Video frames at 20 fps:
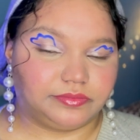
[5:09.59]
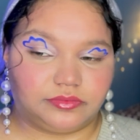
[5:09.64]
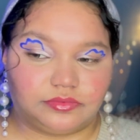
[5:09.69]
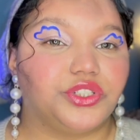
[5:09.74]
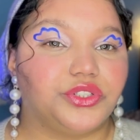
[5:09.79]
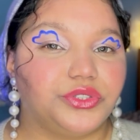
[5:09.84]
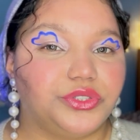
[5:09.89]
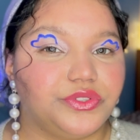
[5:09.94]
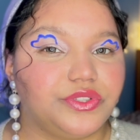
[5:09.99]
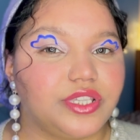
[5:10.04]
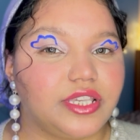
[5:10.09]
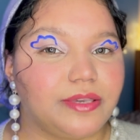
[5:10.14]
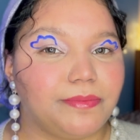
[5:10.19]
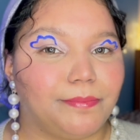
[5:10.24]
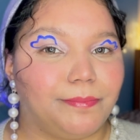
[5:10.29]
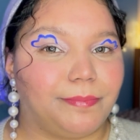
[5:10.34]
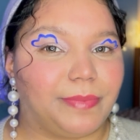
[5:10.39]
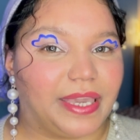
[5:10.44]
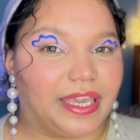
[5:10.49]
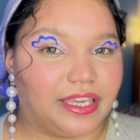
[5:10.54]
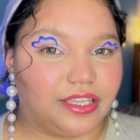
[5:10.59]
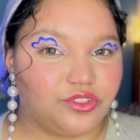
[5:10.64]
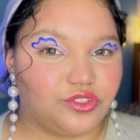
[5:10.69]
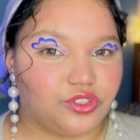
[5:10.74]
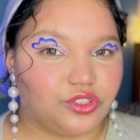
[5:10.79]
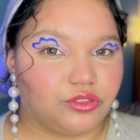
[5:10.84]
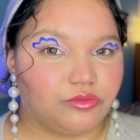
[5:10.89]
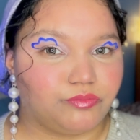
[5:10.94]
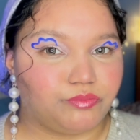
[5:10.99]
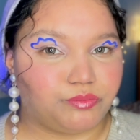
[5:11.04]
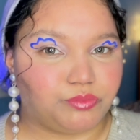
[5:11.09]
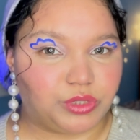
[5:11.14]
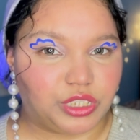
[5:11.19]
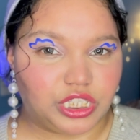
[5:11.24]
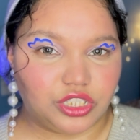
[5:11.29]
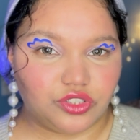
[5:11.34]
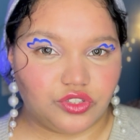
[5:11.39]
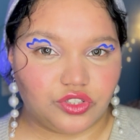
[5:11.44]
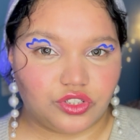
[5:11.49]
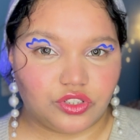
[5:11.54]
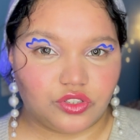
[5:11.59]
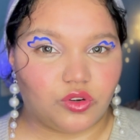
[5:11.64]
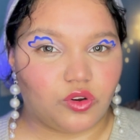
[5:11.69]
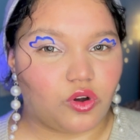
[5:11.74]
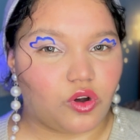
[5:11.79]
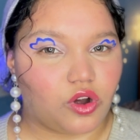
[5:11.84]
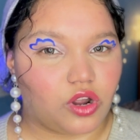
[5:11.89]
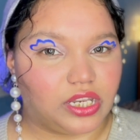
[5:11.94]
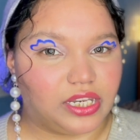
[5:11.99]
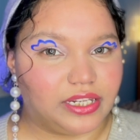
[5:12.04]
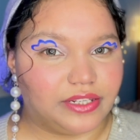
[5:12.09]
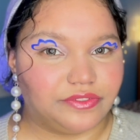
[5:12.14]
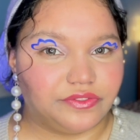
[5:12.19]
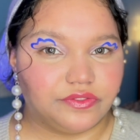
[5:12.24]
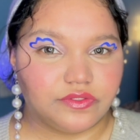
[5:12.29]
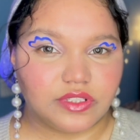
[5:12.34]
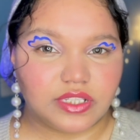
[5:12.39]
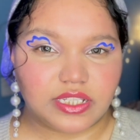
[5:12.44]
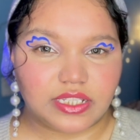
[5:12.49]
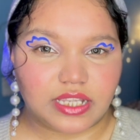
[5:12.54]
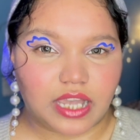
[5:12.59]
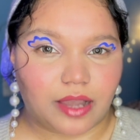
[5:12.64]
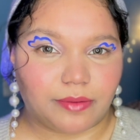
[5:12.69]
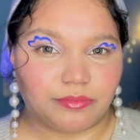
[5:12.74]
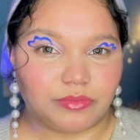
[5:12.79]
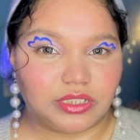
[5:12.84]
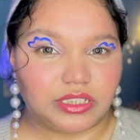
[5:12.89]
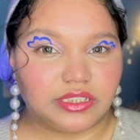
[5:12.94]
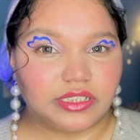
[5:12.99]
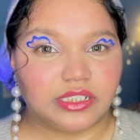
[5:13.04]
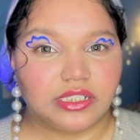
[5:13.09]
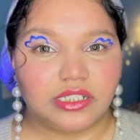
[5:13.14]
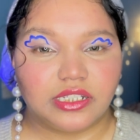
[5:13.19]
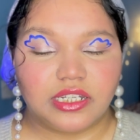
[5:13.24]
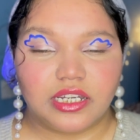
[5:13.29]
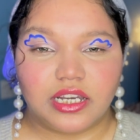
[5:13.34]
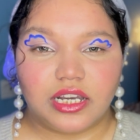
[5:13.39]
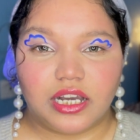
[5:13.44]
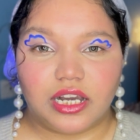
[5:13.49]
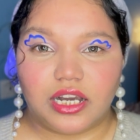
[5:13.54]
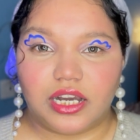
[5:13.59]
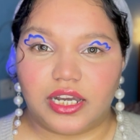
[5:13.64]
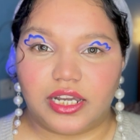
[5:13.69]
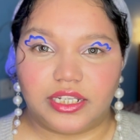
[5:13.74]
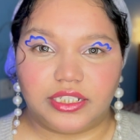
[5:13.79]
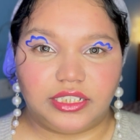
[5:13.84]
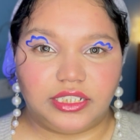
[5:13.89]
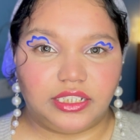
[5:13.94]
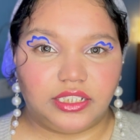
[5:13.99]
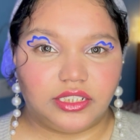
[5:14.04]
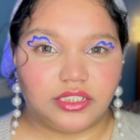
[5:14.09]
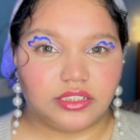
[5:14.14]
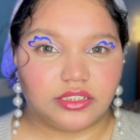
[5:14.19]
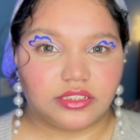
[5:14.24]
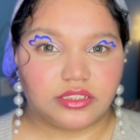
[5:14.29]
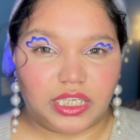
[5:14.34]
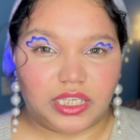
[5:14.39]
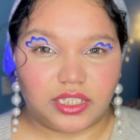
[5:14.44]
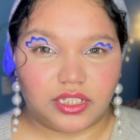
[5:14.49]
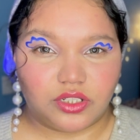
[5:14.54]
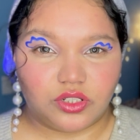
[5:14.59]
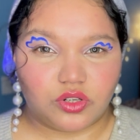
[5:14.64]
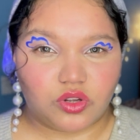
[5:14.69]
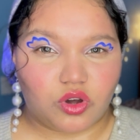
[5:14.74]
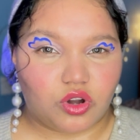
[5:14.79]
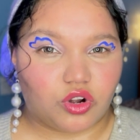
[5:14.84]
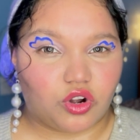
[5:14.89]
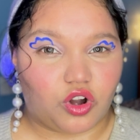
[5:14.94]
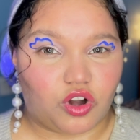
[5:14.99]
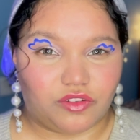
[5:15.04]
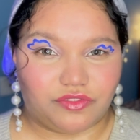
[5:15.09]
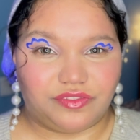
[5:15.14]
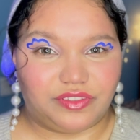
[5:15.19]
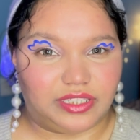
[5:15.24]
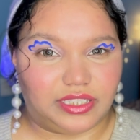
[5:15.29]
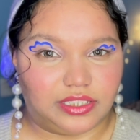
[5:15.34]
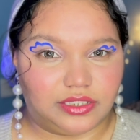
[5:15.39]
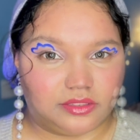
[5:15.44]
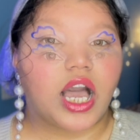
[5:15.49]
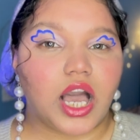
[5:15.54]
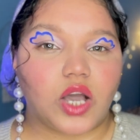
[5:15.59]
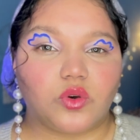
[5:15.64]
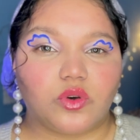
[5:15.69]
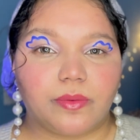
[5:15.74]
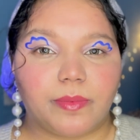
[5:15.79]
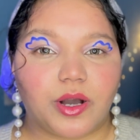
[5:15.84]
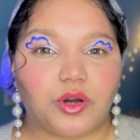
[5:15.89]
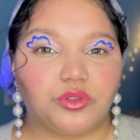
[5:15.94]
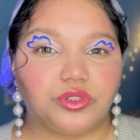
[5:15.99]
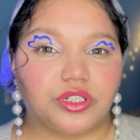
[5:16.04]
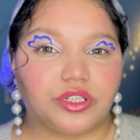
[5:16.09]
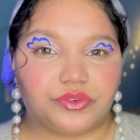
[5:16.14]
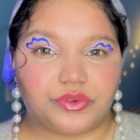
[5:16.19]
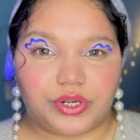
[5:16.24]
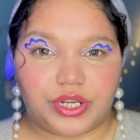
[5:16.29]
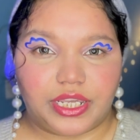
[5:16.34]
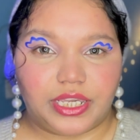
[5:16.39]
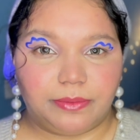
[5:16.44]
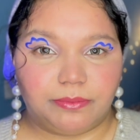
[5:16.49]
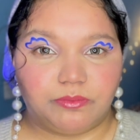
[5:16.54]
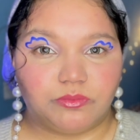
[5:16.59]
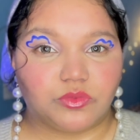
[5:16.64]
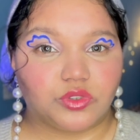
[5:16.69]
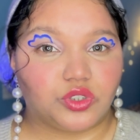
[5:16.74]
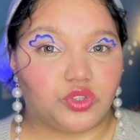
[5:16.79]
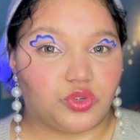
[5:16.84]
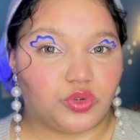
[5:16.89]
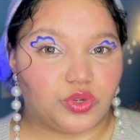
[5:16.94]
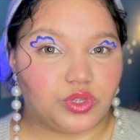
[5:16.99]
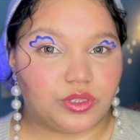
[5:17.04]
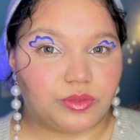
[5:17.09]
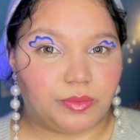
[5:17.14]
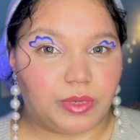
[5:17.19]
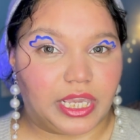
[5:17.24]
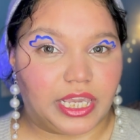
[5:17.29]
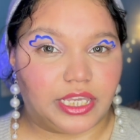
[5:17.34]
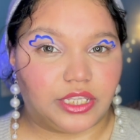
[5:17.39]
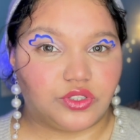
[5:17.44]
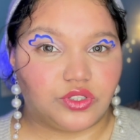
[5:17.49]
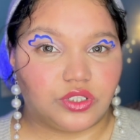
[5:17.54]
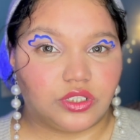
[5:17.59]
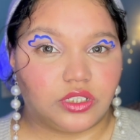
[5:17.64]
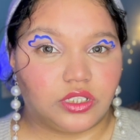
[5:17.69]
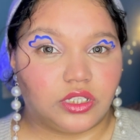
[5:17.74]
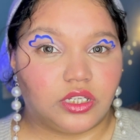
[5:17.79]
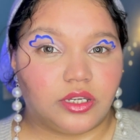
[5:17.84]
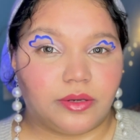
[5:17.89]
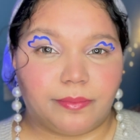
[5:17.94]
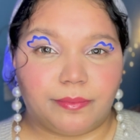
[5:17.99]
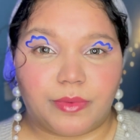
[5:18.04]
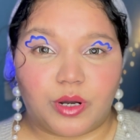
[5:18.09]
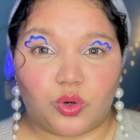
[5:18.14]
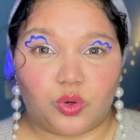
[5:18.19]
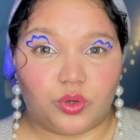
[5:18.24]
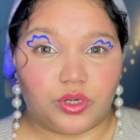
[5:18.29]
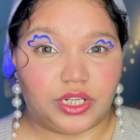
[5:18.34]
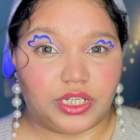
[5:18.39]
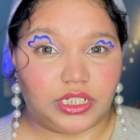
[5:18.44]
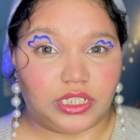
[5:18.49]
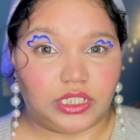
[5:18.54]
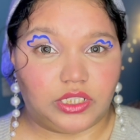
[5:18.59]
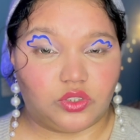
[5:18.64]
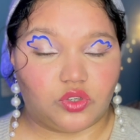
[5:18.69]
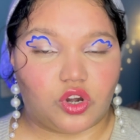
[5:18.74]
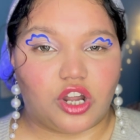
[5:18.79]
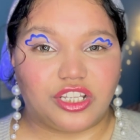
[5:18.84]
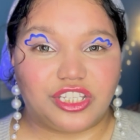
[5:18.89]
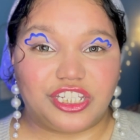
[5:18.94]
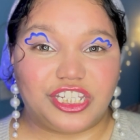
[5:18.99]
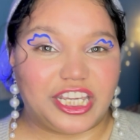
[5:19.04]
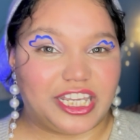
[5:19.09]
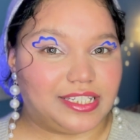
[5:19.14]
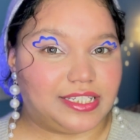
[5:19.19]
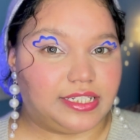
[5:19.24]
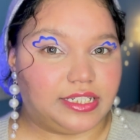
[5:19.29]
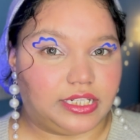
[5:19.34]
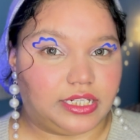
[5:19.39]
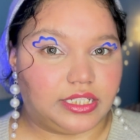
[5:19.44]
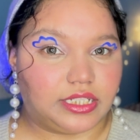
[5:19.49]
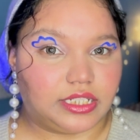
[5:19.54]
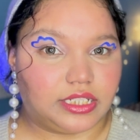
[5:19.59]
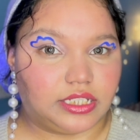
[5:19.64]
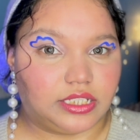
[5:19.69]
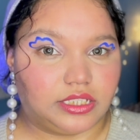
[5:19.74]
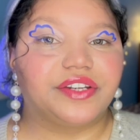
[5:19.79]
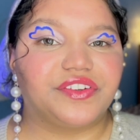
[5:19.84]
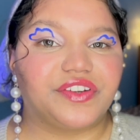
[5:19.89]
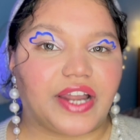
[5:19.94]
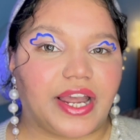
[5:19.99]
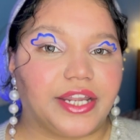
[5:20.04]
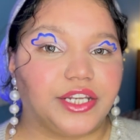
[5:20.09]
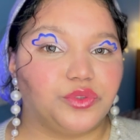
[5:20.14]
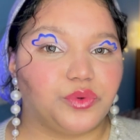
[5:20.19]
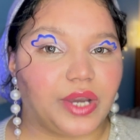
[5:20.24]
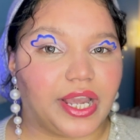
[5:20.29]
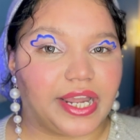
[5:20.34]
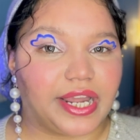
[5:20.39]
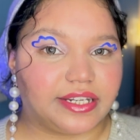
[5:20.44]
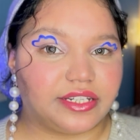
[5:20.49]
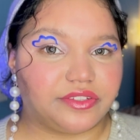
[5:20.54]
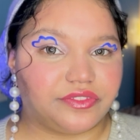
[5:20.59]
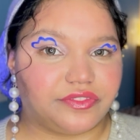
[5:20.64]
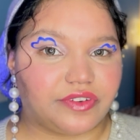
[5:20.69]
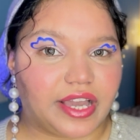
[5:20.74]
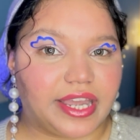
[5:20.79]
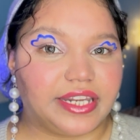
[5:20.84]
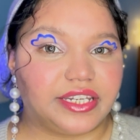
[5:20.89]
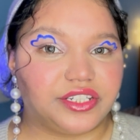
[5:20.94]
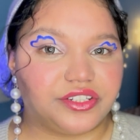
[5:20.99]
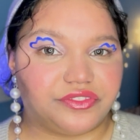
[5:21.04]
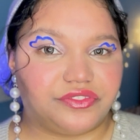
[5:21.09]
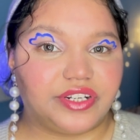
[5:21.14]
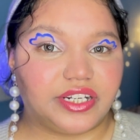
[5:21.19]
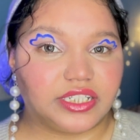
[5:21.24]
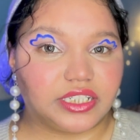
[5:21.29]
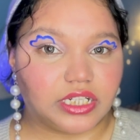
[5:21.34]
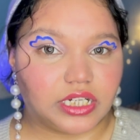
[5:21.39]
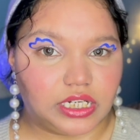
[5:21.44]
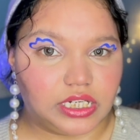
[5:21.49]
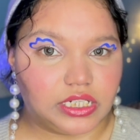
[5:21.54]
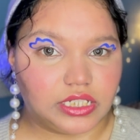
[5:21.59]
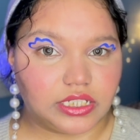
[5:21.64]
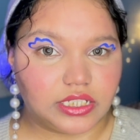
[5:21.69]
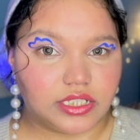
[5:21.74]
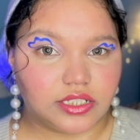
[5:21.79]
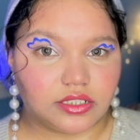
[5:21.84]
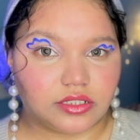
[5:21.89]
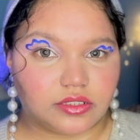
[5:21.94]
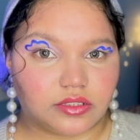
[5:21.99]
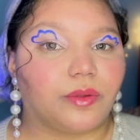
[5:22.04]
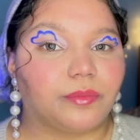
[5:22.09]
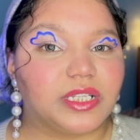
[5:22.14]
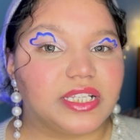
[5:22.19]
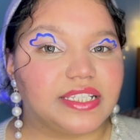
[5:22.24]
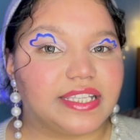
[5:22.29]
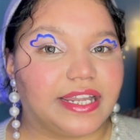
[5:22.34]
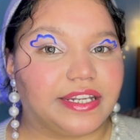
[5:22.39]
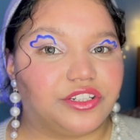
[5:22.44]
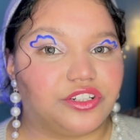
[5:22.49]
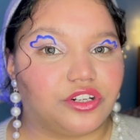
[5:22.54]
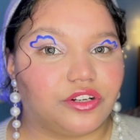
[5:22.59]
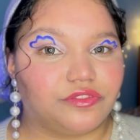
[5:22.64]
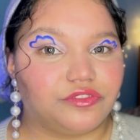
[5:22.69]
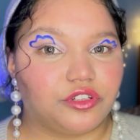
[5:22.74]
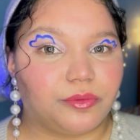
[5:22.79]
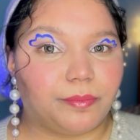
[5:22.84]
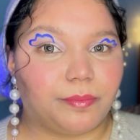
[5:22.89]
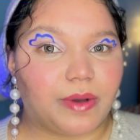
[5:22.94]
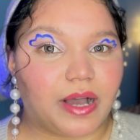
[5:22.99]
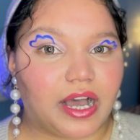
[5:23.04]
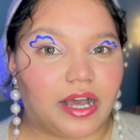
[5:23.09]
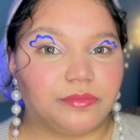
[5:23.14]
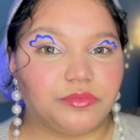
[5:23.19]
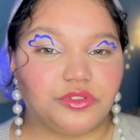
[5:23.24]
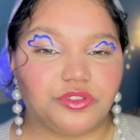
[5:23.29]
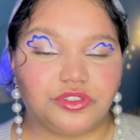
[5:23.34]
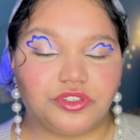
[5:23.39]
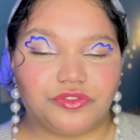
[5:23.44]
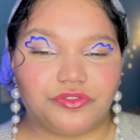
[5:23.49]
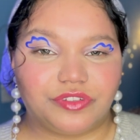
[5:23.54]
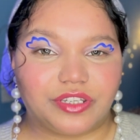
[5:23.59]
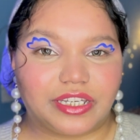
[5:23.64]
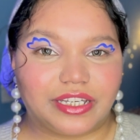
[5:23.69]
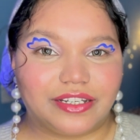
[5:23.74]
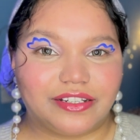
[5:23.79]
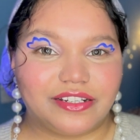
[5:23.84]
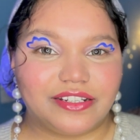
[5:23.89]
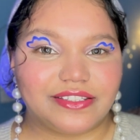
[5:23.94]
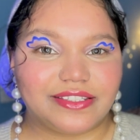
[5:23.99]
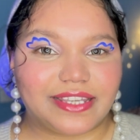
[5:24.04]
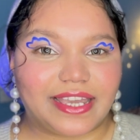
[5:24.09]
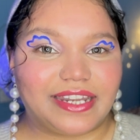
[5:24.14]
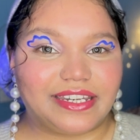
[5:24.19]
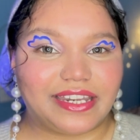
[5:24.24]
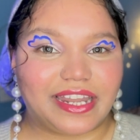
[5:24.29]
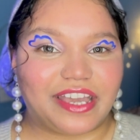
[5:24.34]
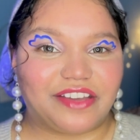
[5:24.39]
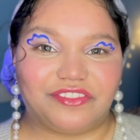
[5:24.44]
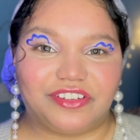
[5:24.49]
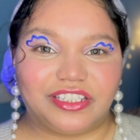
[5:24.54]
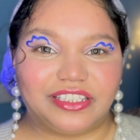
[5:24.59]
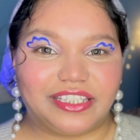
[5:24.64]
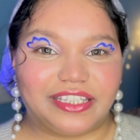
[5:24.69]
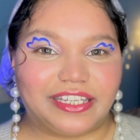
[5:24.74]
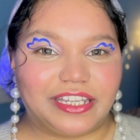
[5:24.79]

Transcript: Do you see beige, peach, olive, salmon, honey, pecan, or coffee? How about cream, rose beige, mahogany, or chestnut? Try to identify different colors from the center of your palm to your fingers and everything